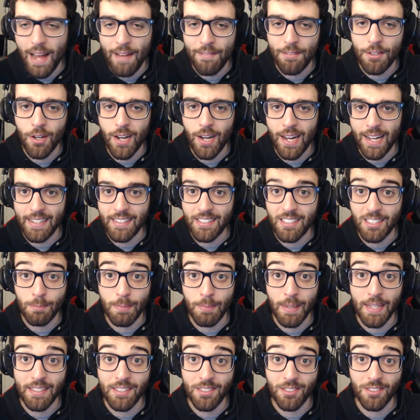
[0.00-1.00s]
got Ace of
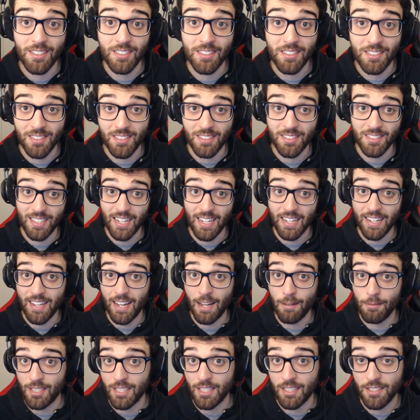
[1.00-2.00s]
Spades on this list. That
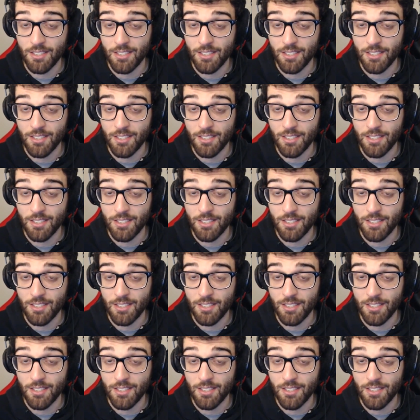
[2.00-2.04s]
game is actually